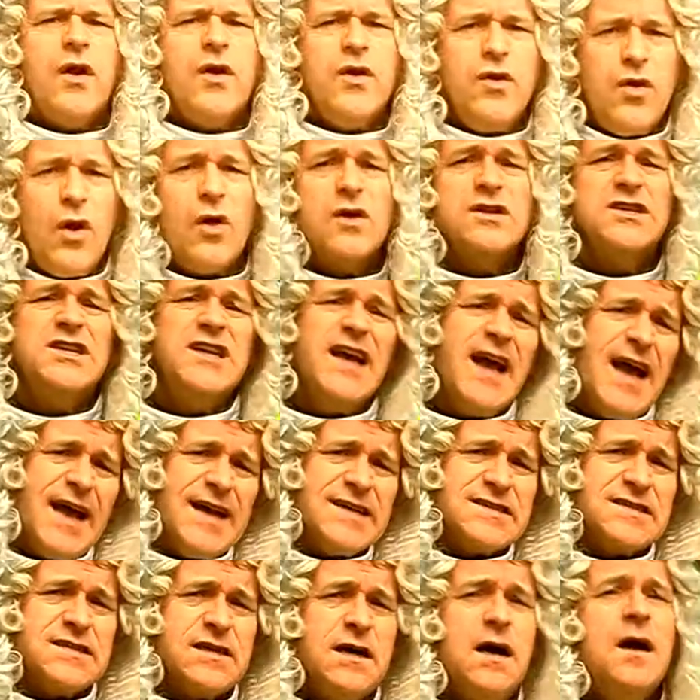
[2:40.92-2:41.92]
Not
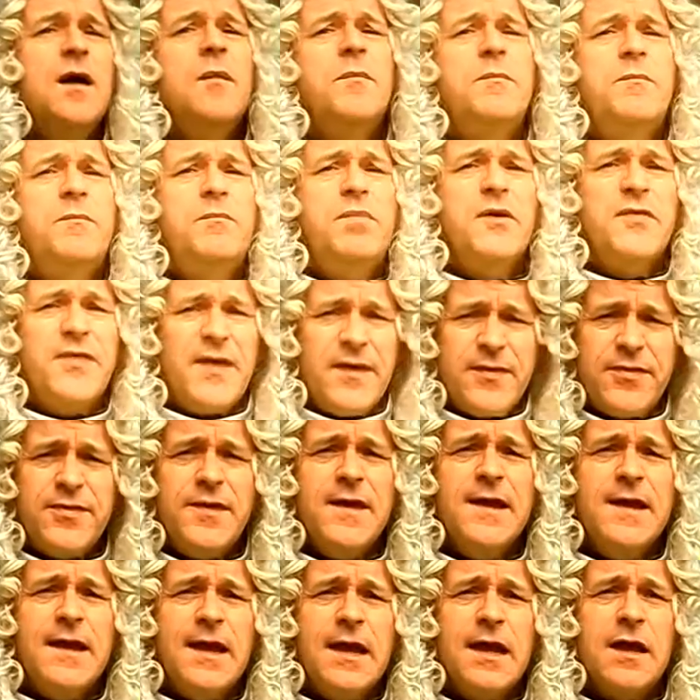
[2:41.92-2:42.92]
yet, but they're
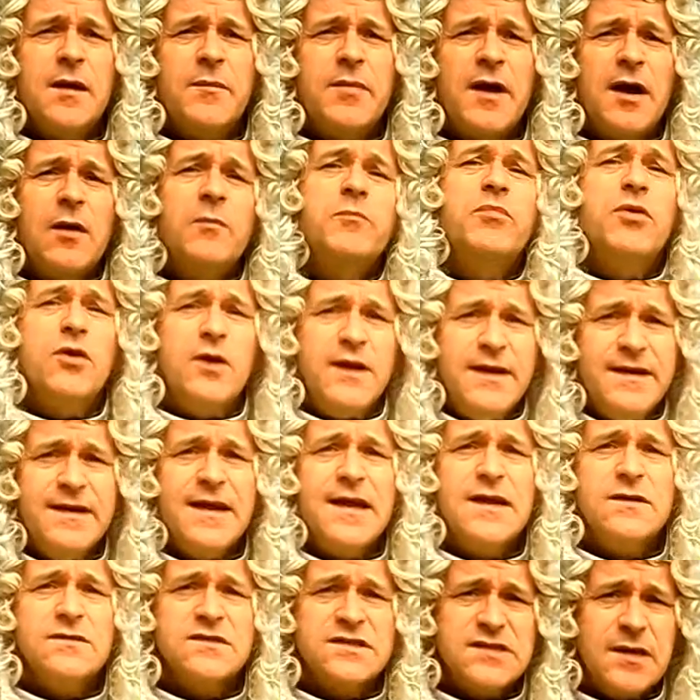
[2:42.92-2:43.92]
thinking about pulling
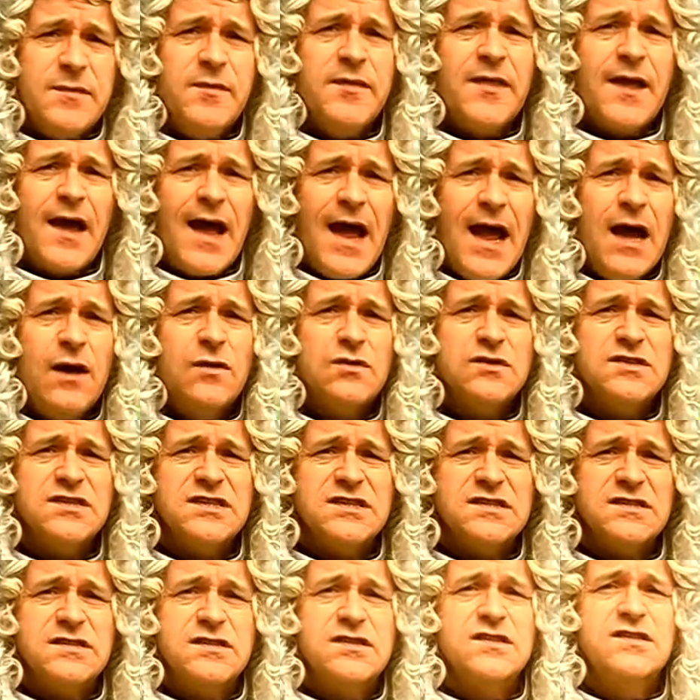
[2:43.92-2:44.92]
down some of the
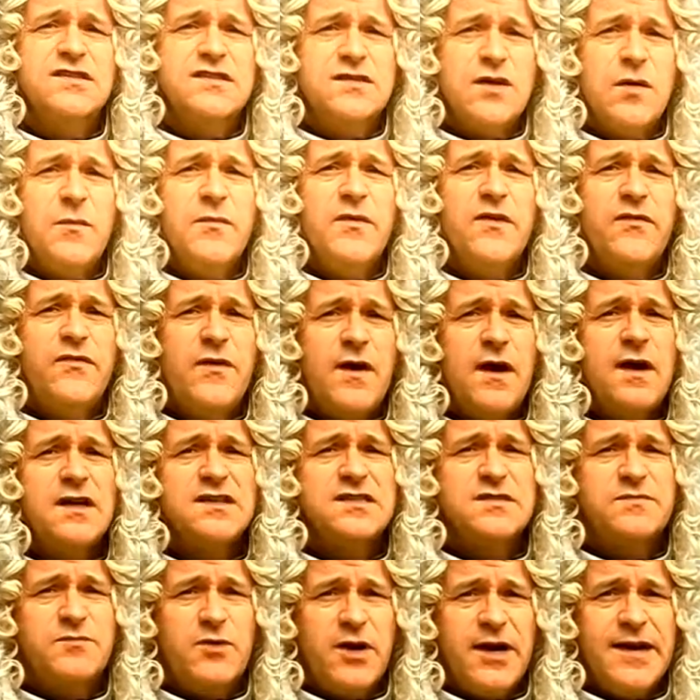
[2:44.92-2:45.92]
houses to stop the fire
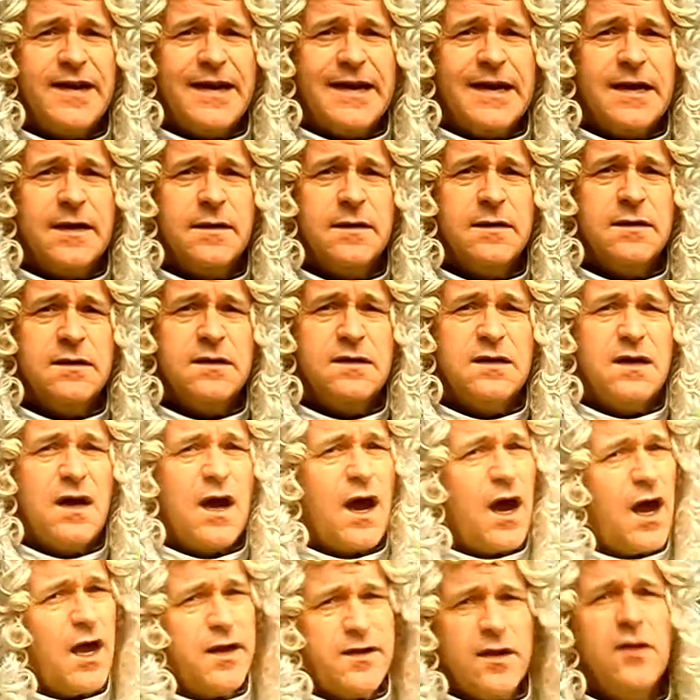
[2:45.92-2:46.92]
spreading.
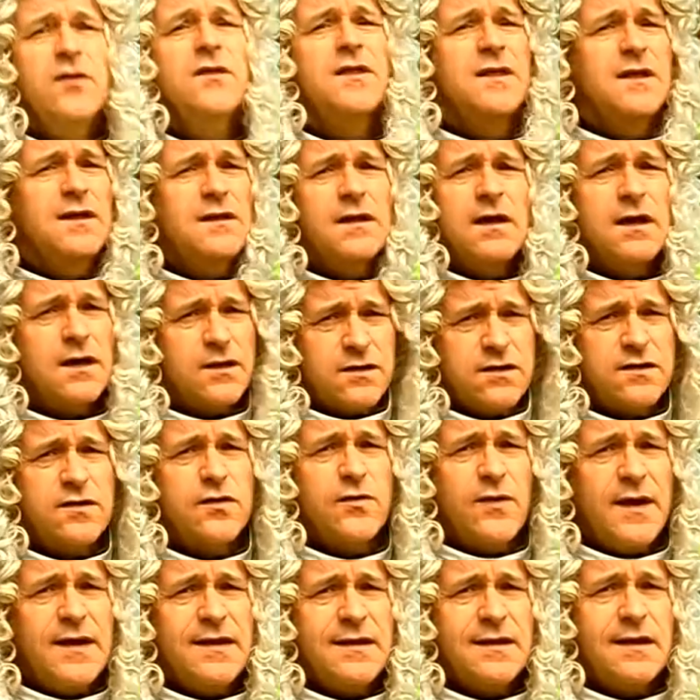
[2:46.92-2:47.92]
I don't think they're going to do
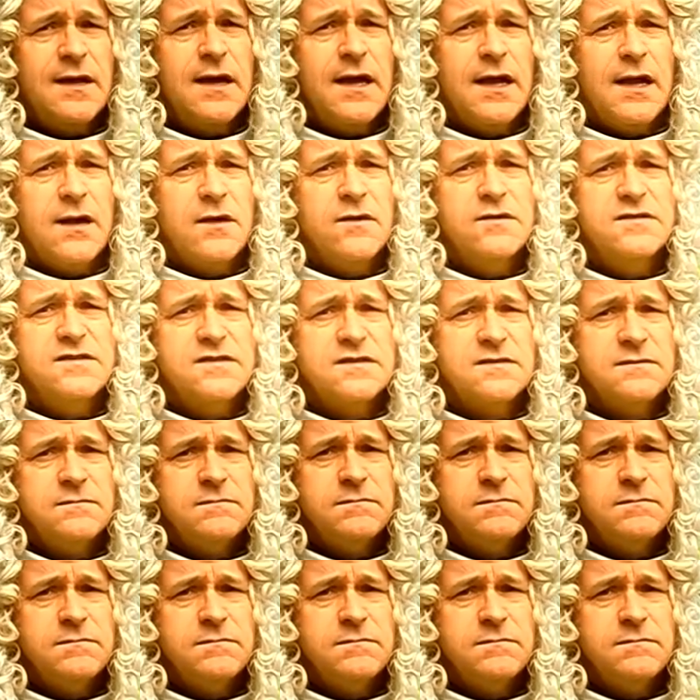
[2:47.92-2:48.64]
anything else.